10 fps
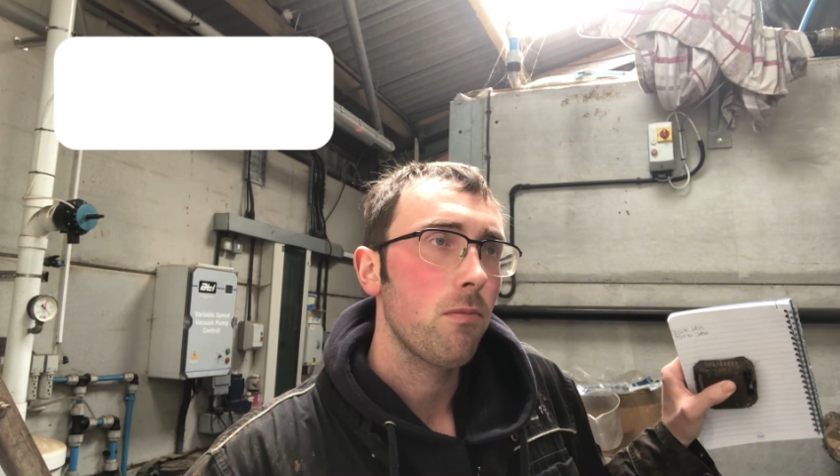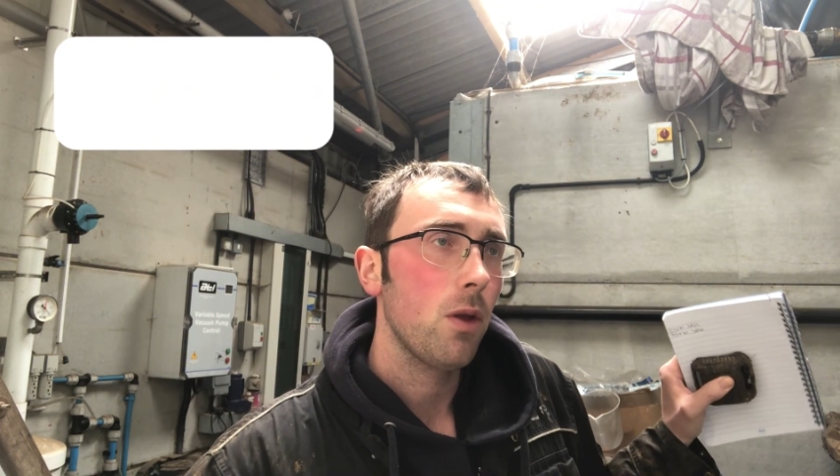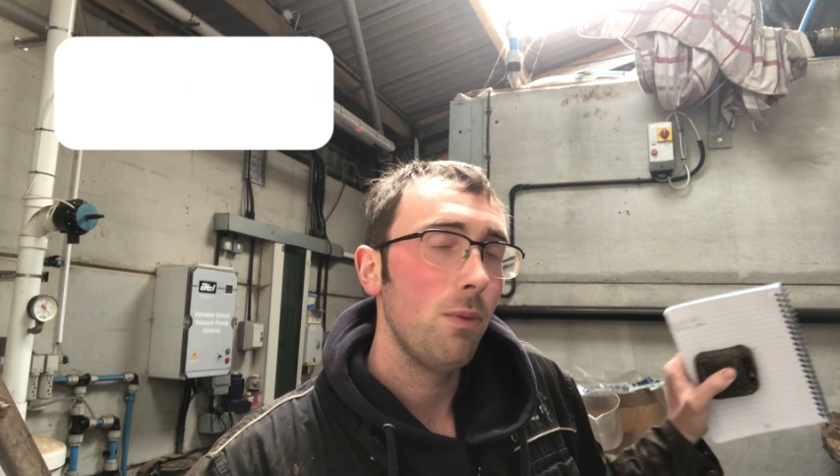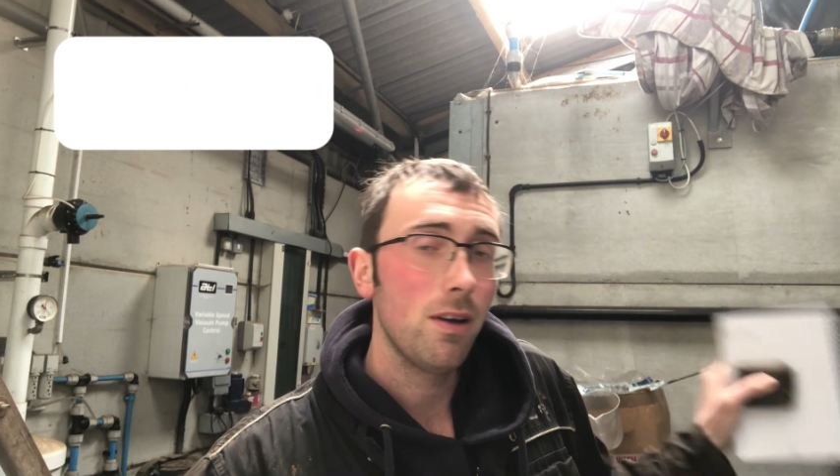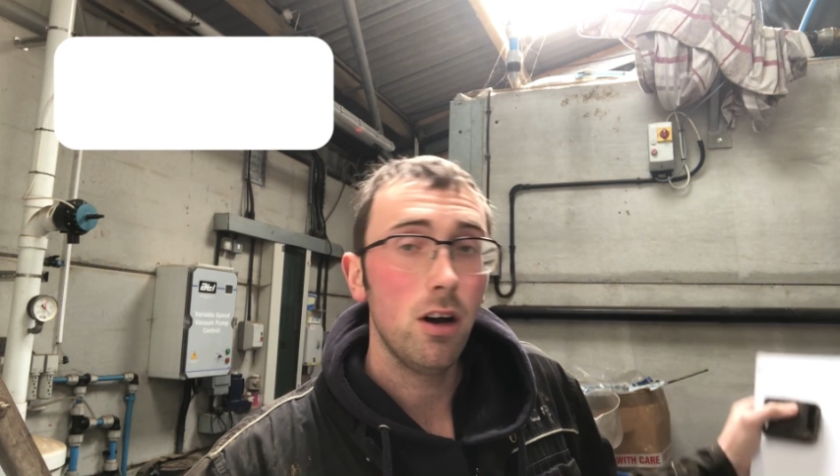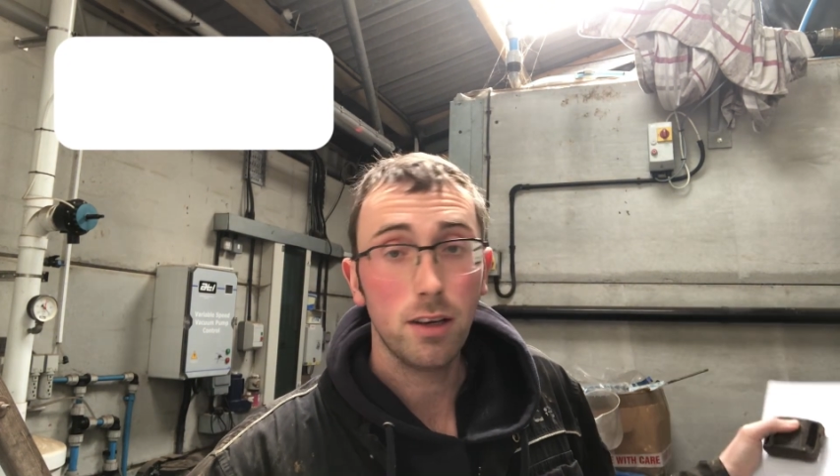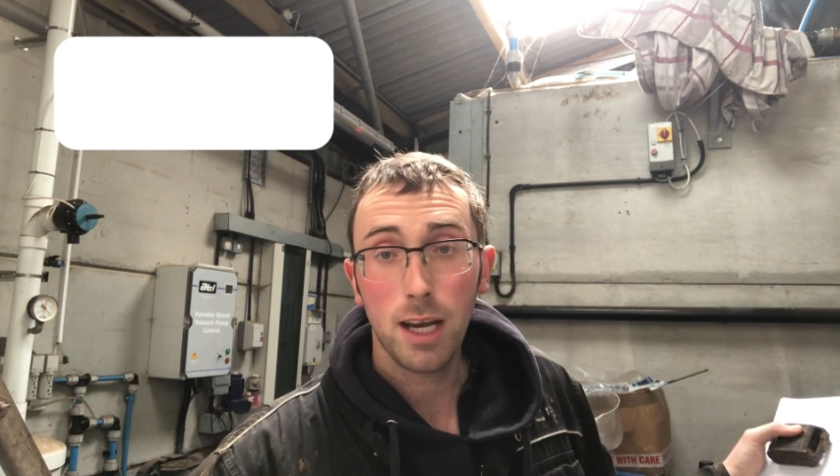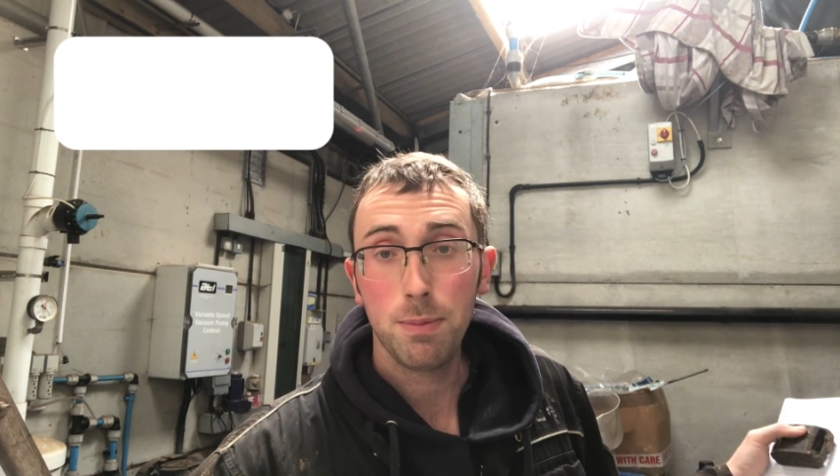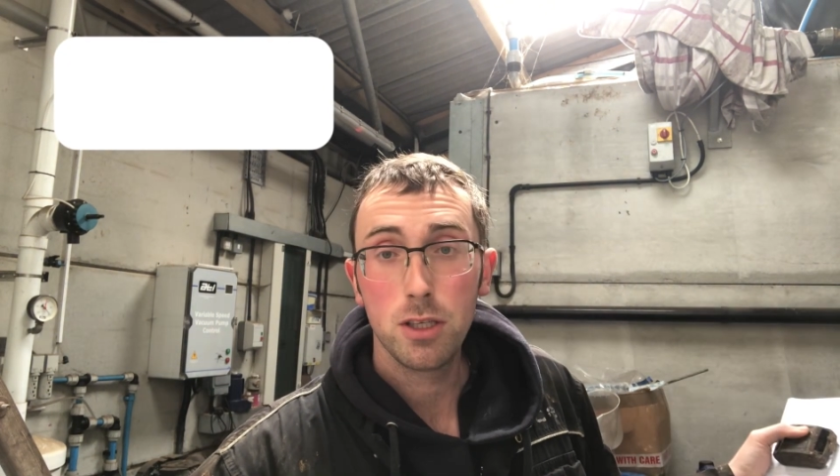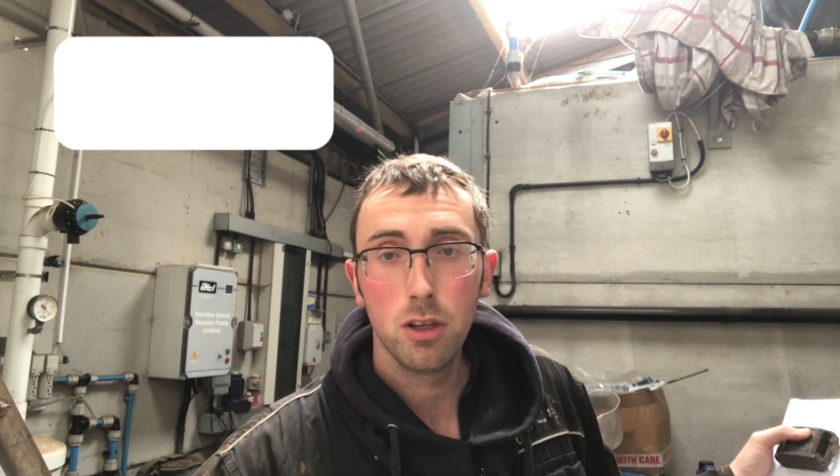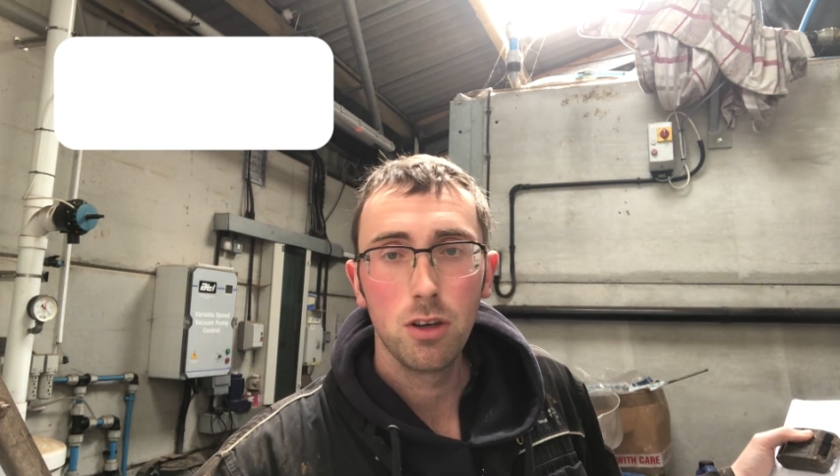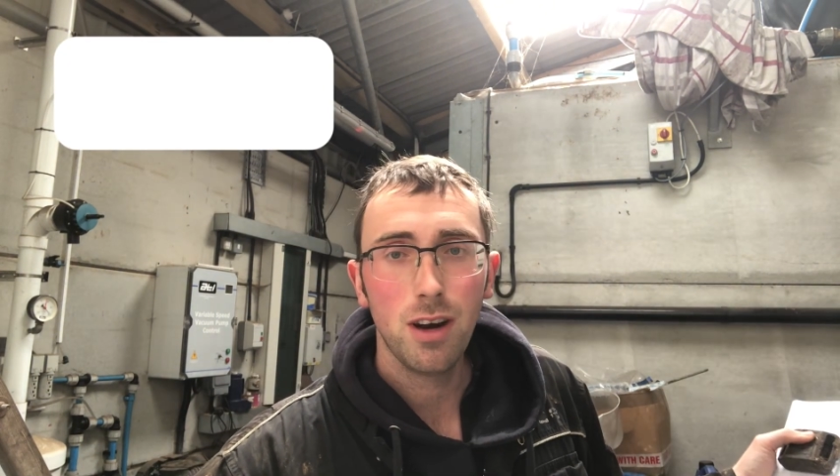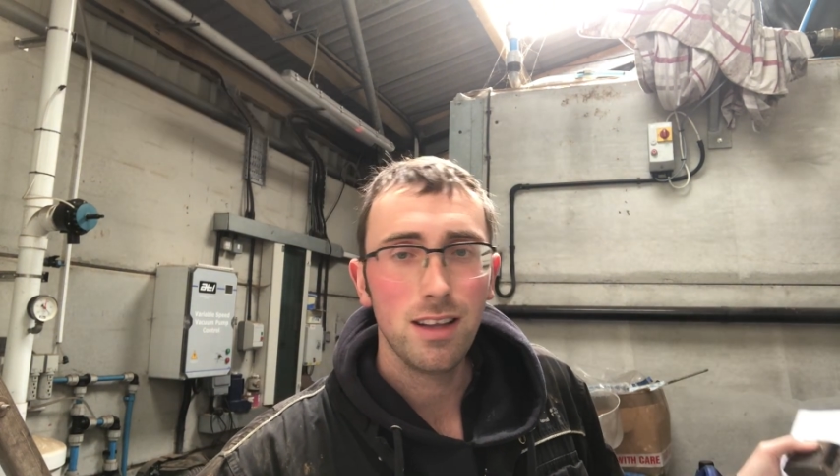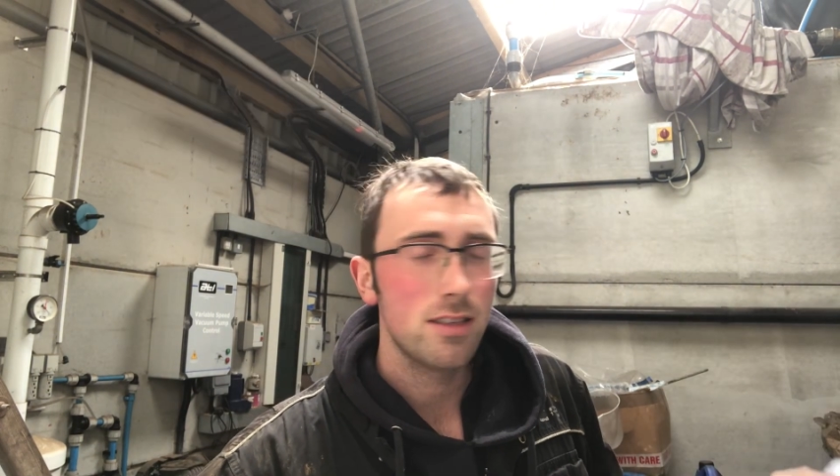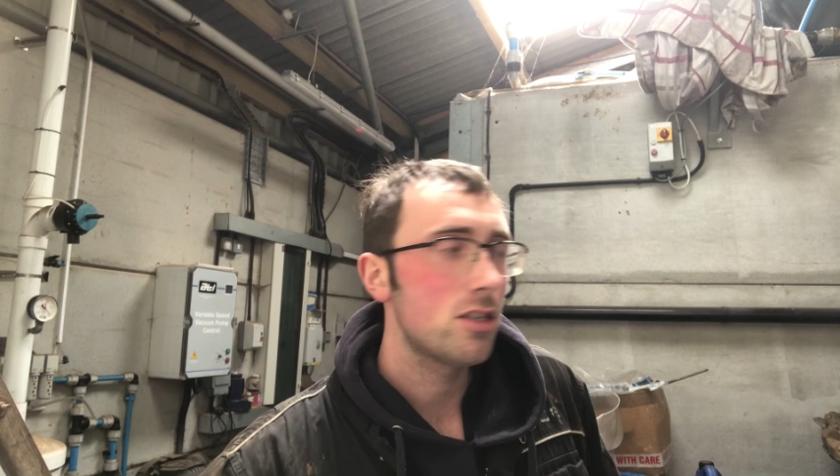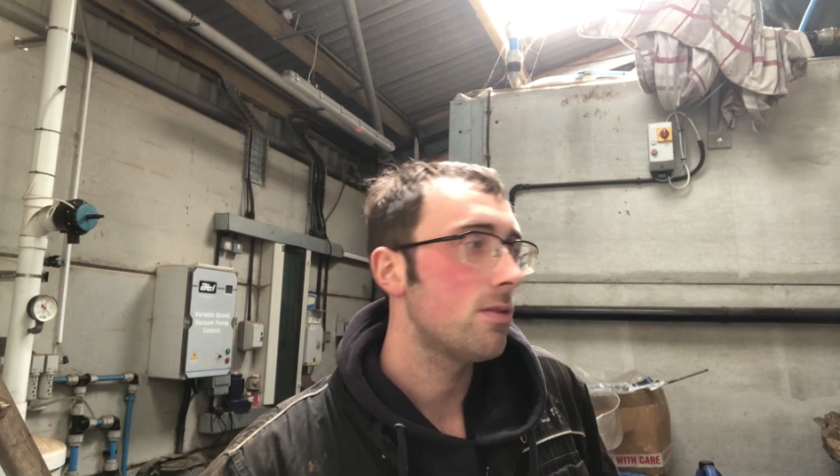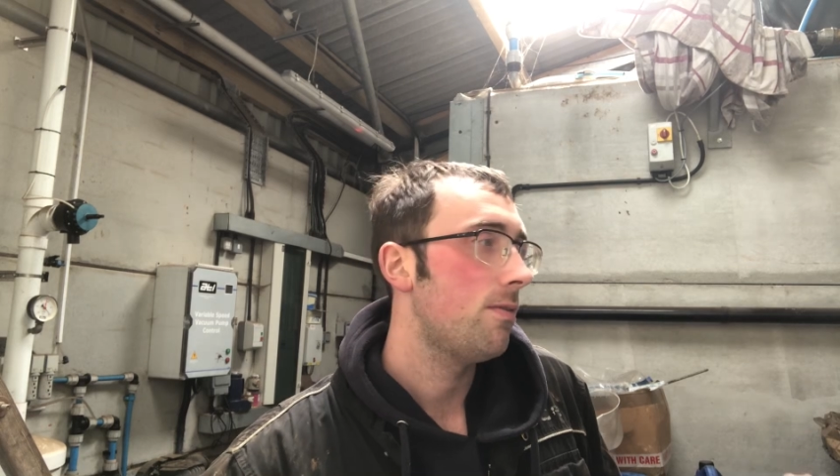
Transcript: we got capital grants